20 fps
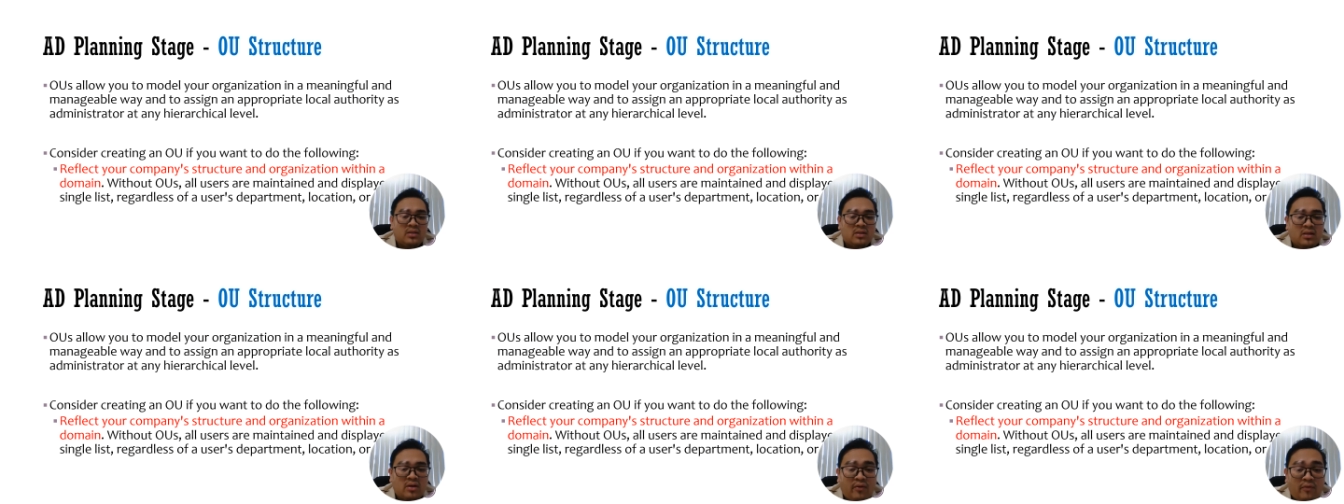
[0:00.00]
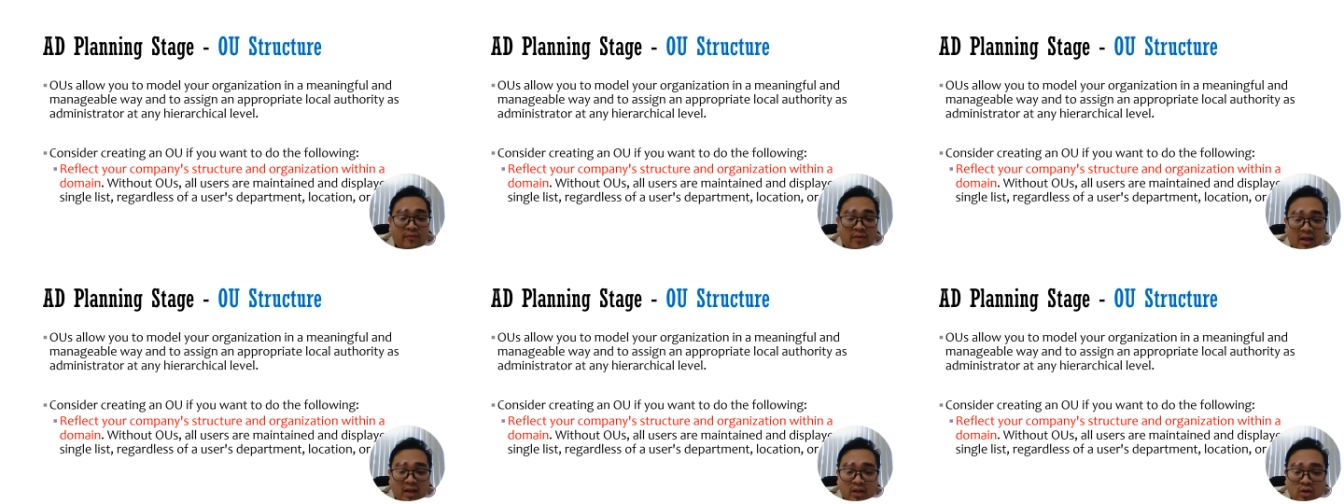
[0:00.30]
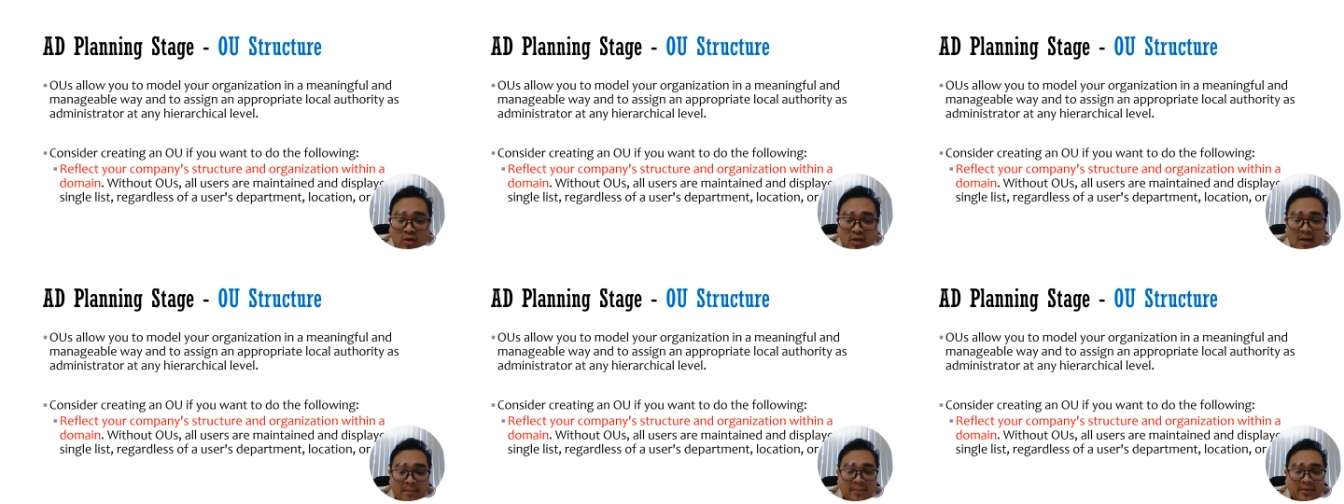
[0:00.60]
Reflect
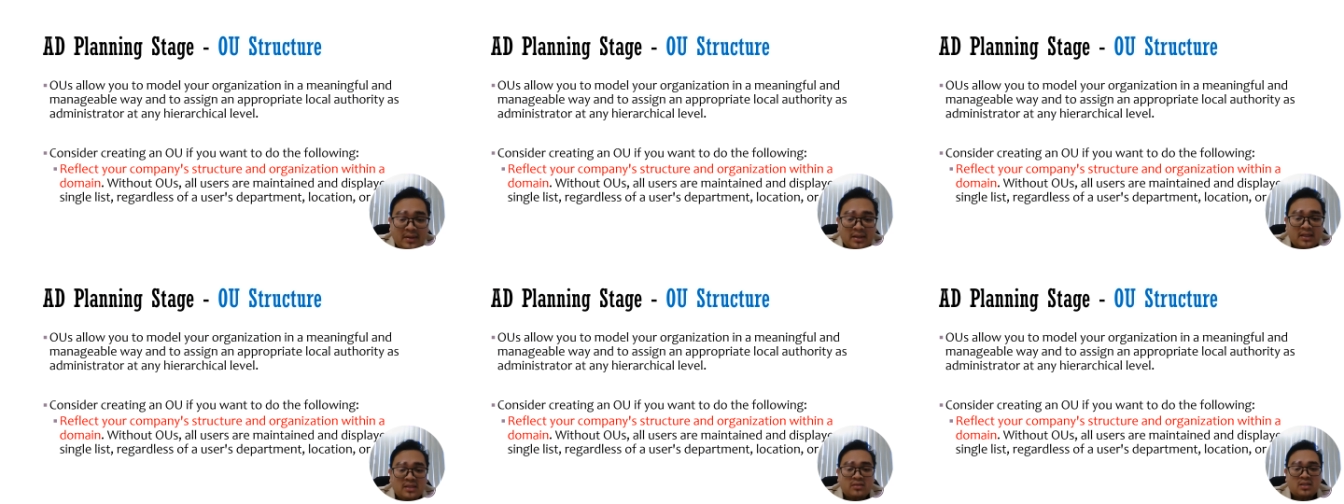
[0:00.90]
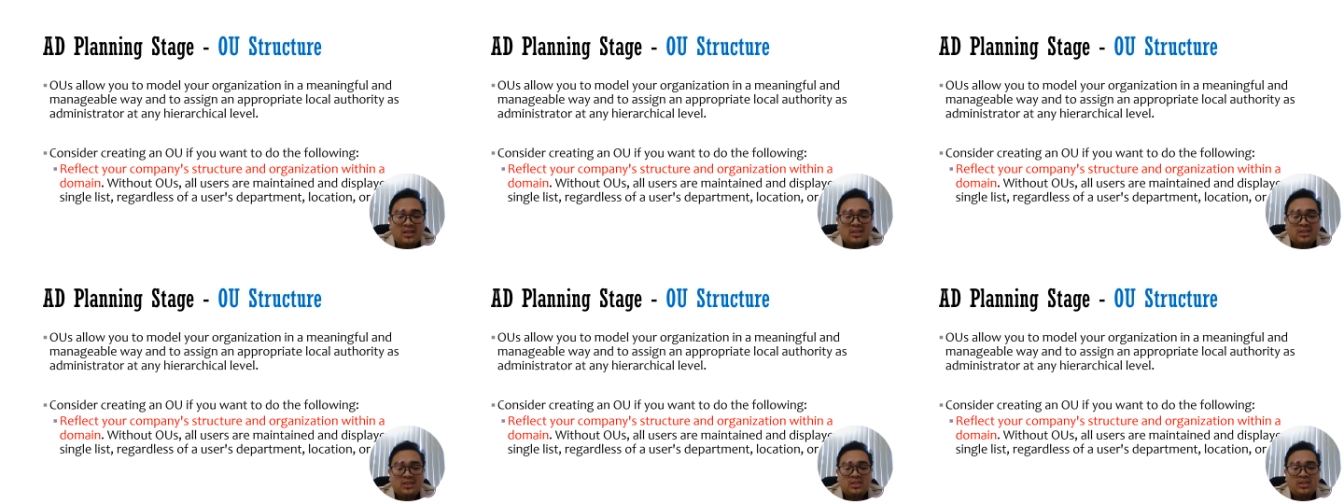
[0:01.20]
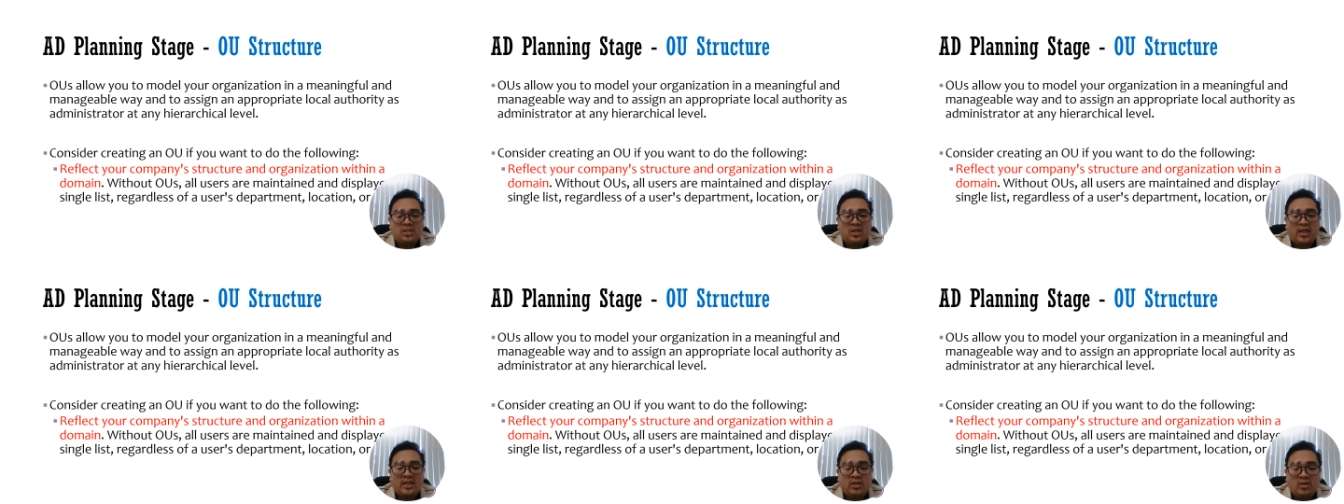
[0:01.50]
your company
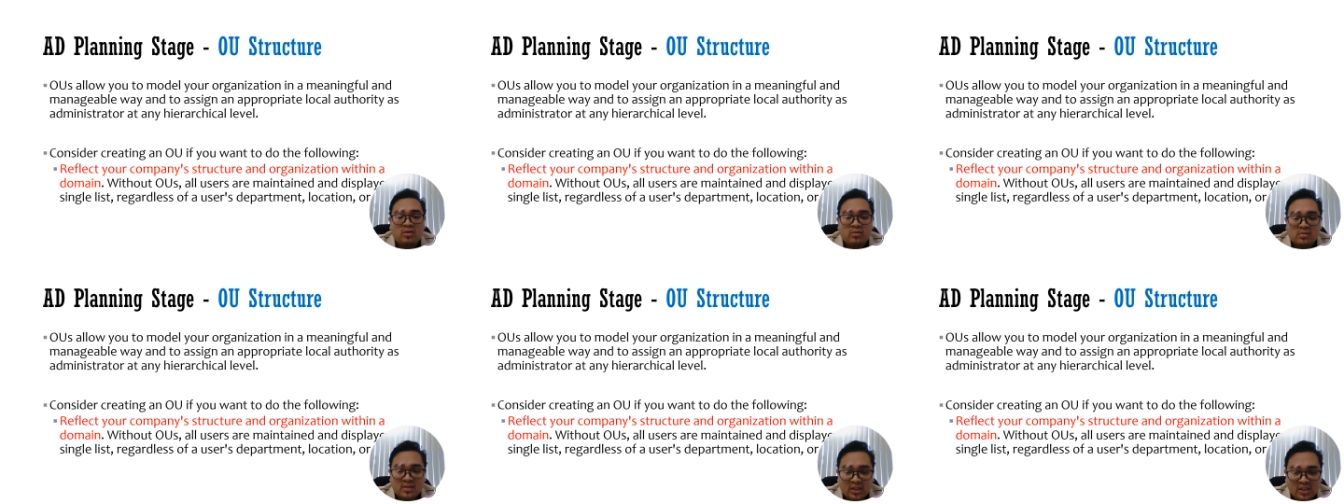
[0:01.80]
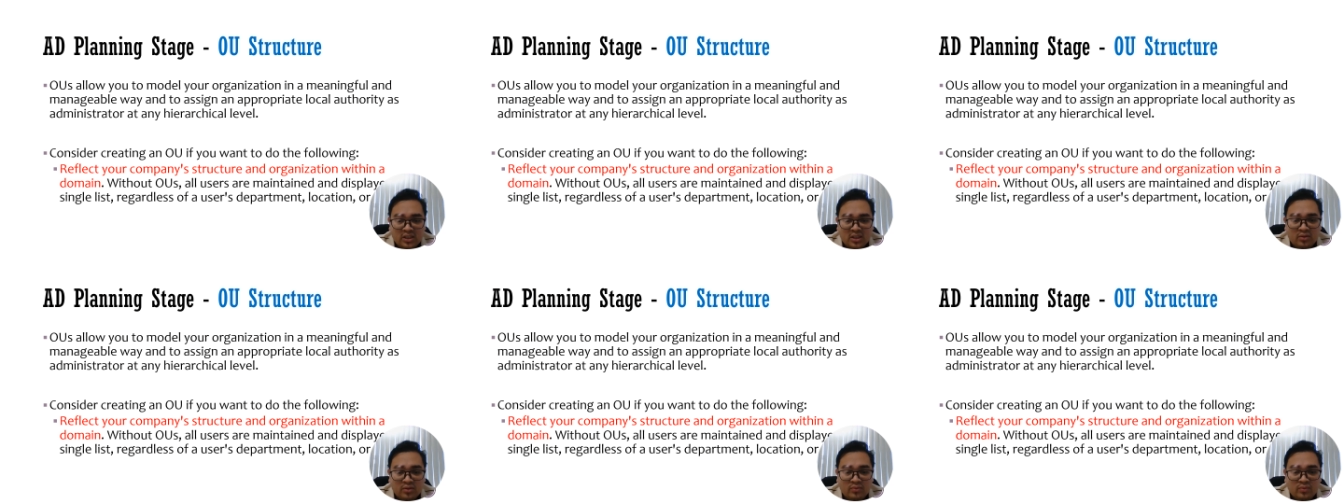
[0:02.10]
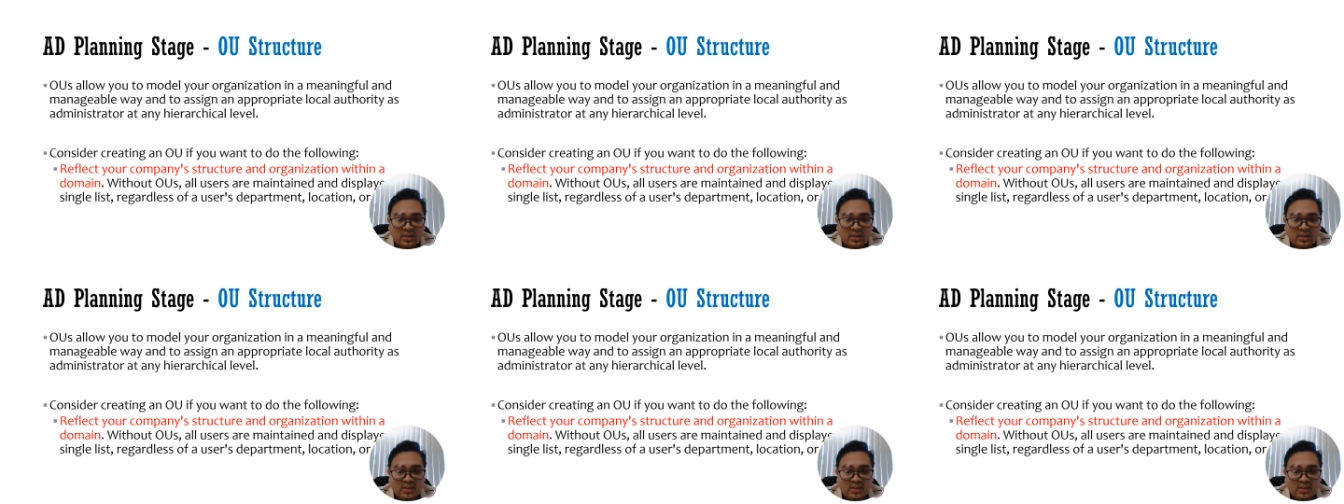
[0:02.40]
structure and organization